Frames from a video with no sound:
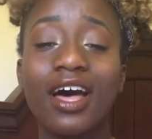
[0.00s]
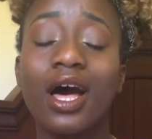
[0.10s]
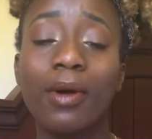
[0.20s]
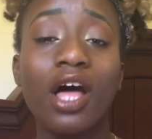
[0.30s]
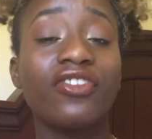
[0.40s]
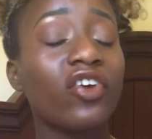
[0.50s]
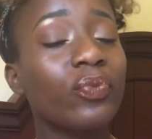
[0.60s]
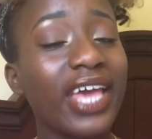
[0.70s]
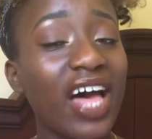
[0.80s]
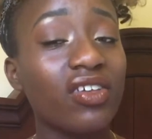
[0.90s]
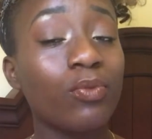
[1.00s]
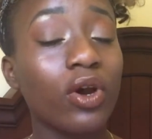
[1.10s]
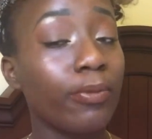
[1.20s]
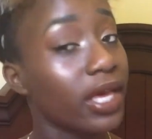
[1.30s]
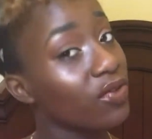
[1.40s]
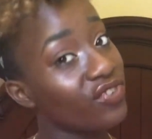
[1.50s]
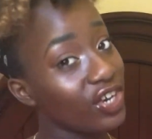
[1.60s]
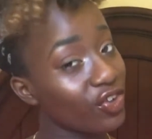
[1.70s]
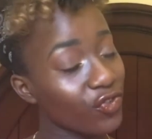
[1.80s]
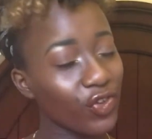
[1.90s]
I'll definitely be having more makeup
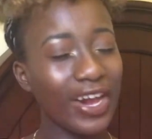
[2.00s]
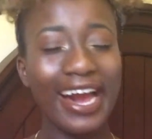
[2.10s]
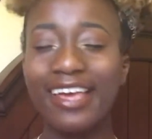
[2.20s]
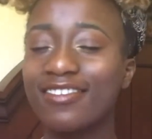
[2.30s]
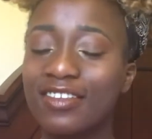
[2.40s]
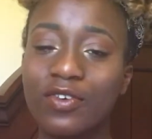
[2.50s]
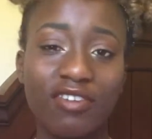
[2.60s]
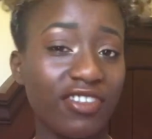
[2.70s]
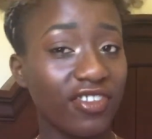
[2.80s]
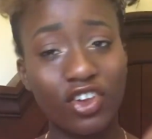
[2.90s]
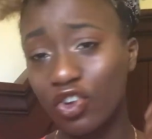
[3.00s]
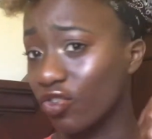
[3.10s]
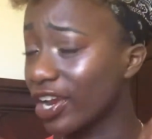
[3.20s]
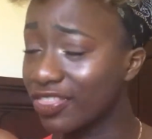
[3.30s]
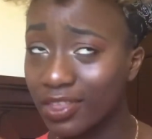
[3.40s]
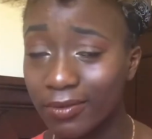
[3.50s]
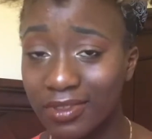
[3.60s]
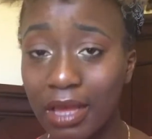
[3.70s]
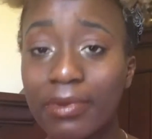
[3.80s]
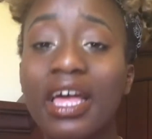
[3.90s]
videos for you guys, so give this a great
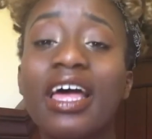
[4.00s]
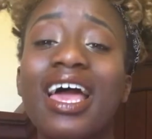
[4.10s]
thumbs up.